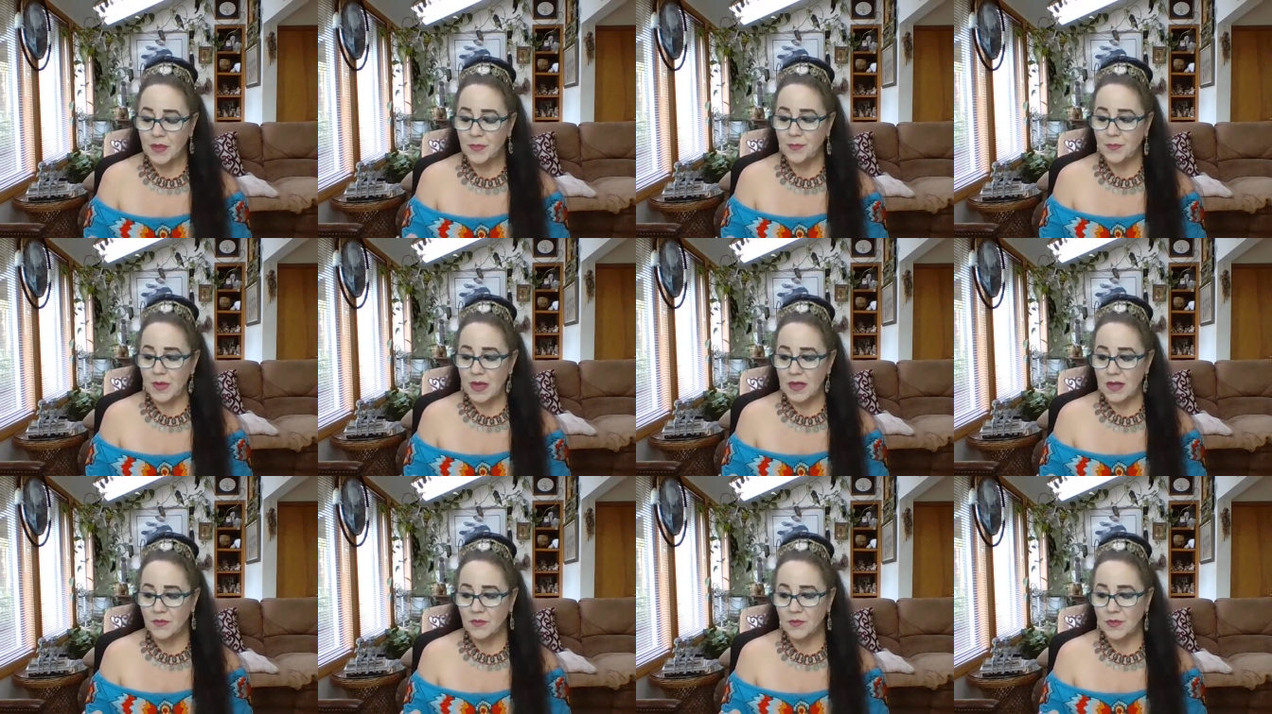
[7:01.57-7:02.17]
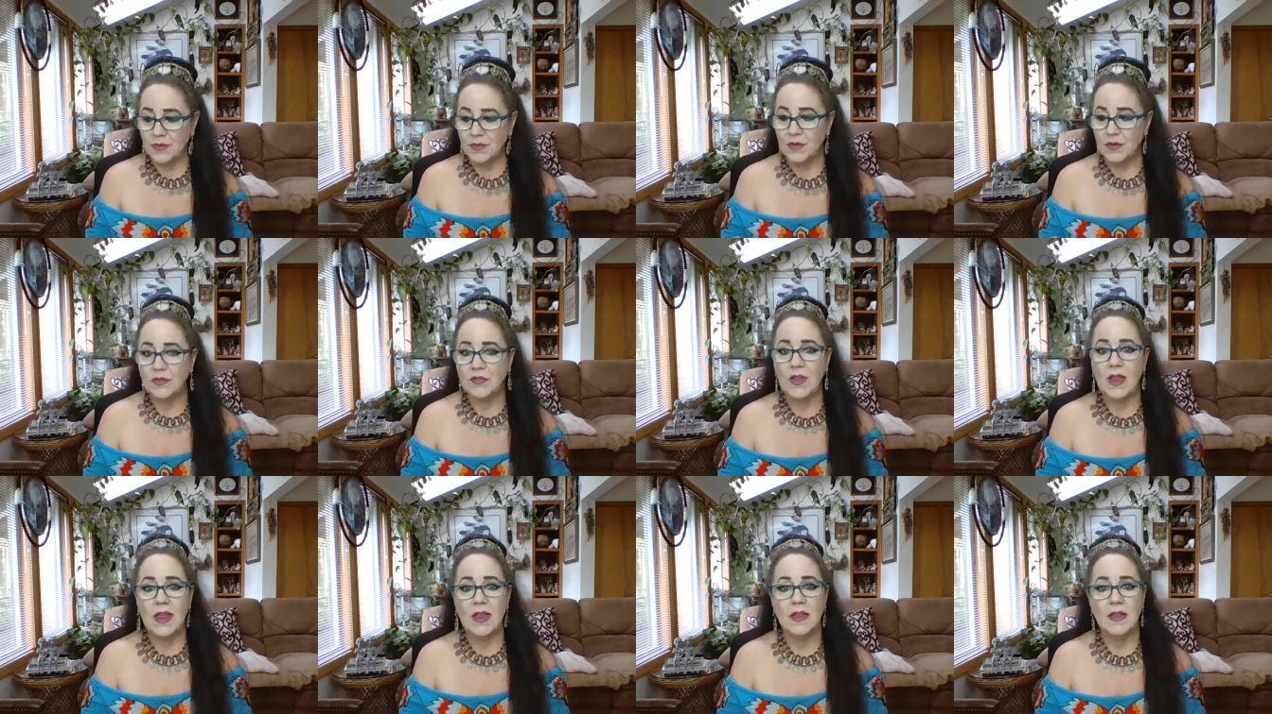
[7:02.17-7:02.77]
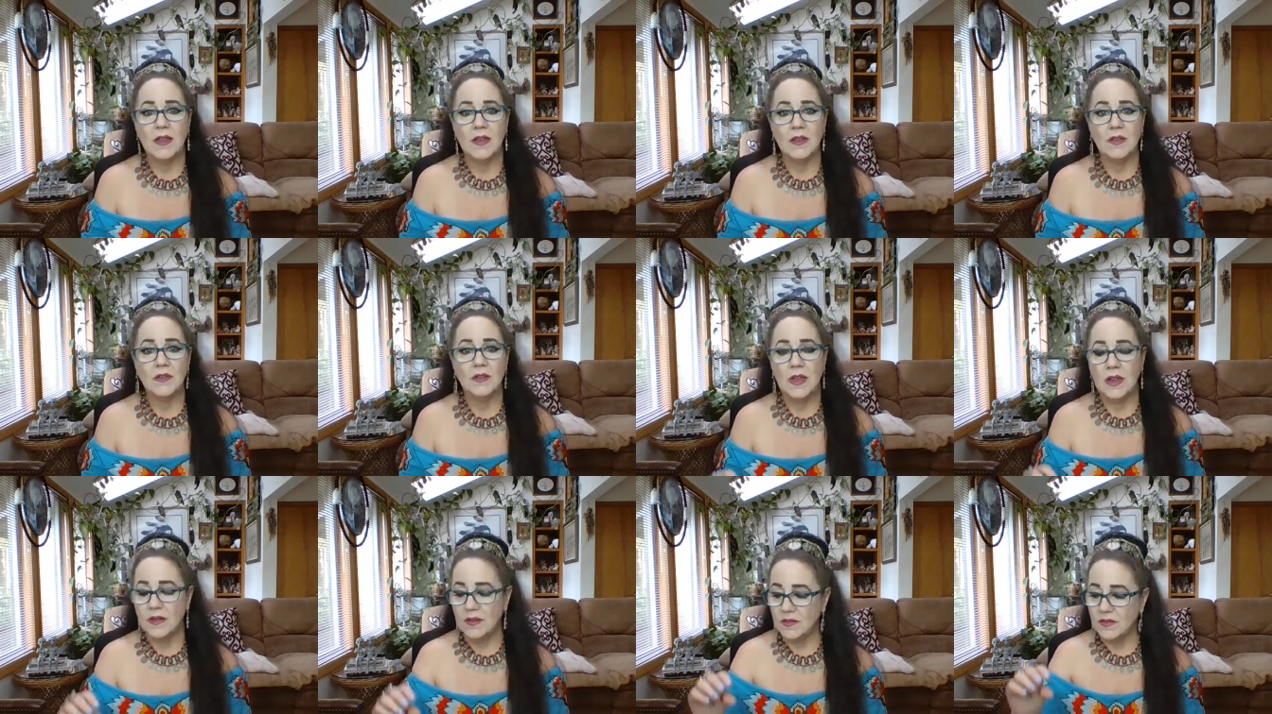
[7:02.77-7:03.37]
But what they're saying is
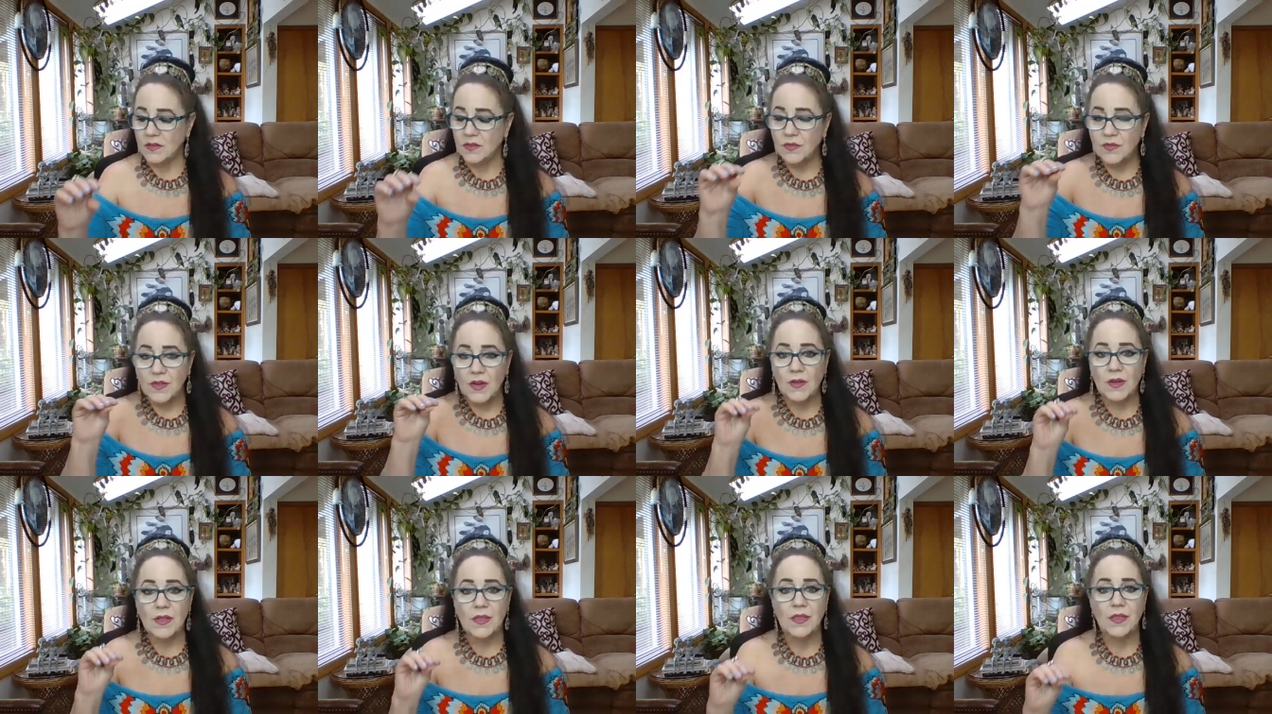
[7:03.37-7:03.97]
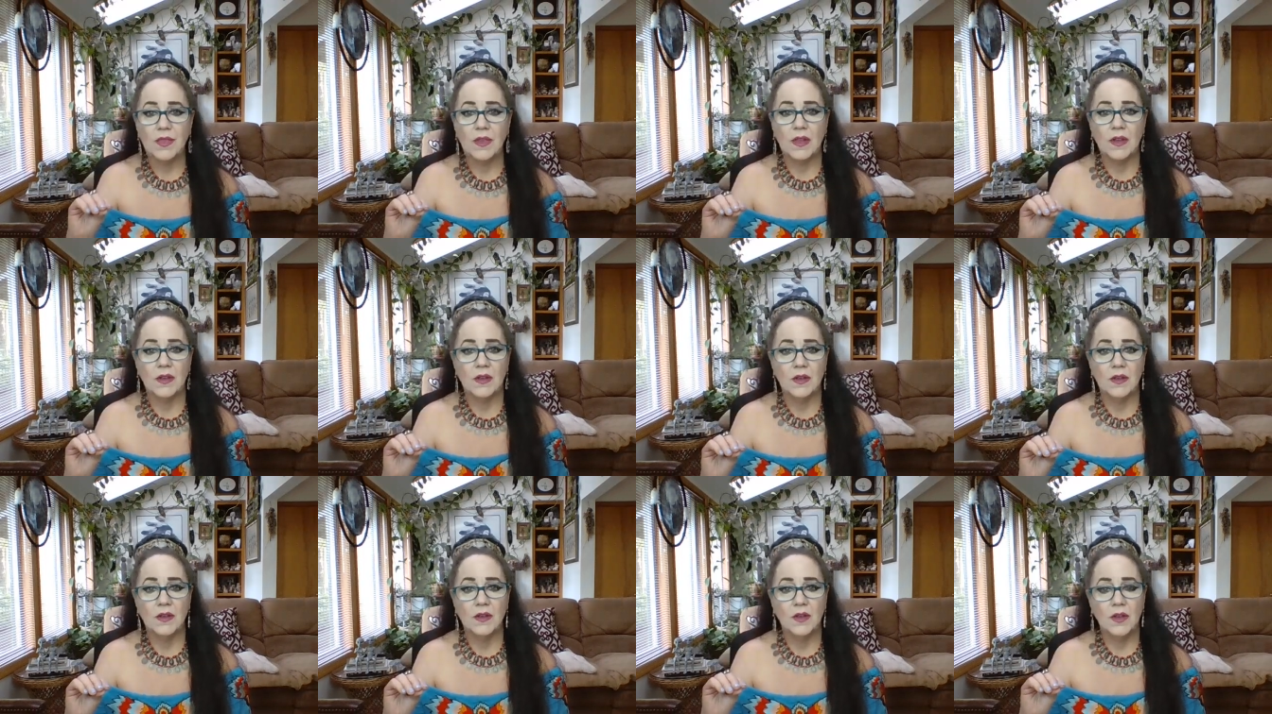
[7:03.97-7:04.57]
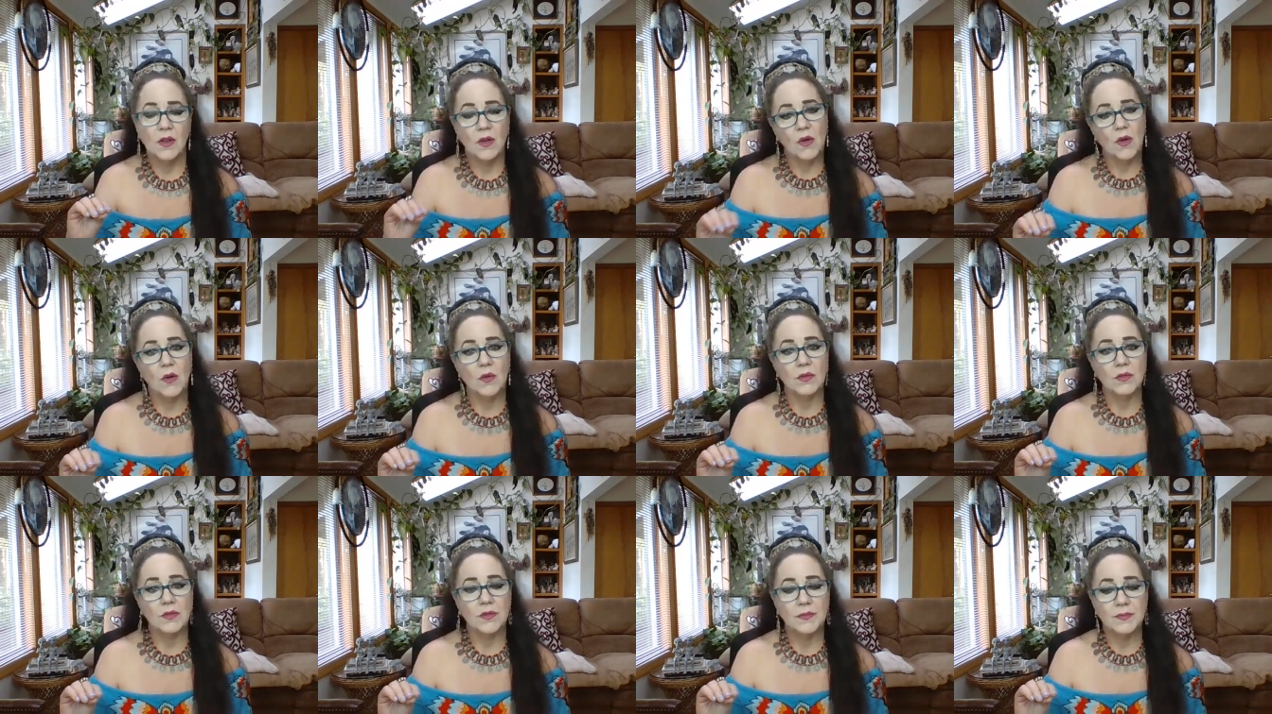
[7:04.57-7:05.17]
that it's just very thin
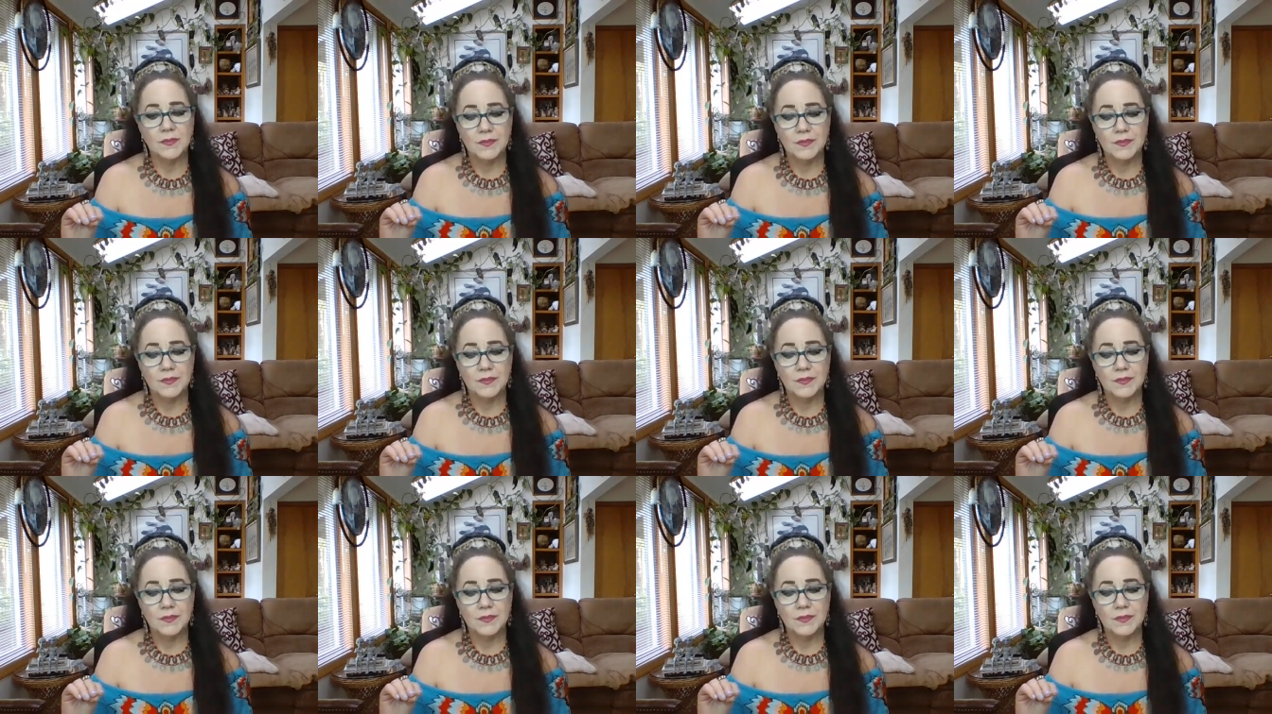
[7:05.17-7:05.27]
gold.